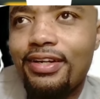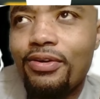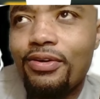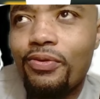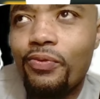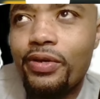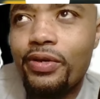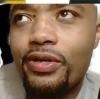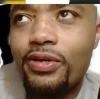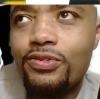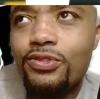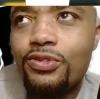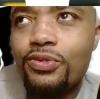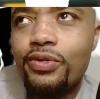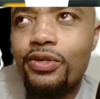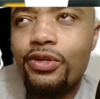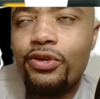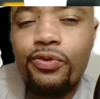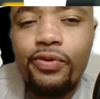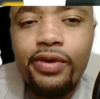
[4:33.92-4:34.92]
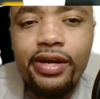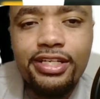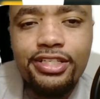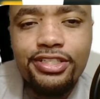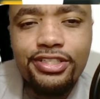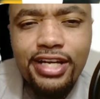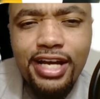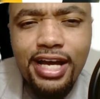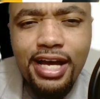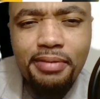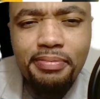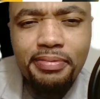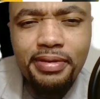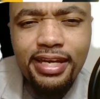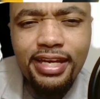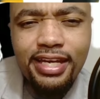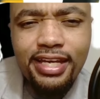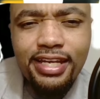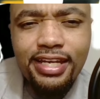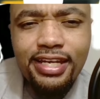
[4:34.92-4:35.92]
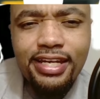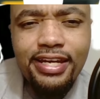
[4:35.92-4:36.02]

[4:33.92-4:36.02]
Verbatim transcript: we don't do a great job in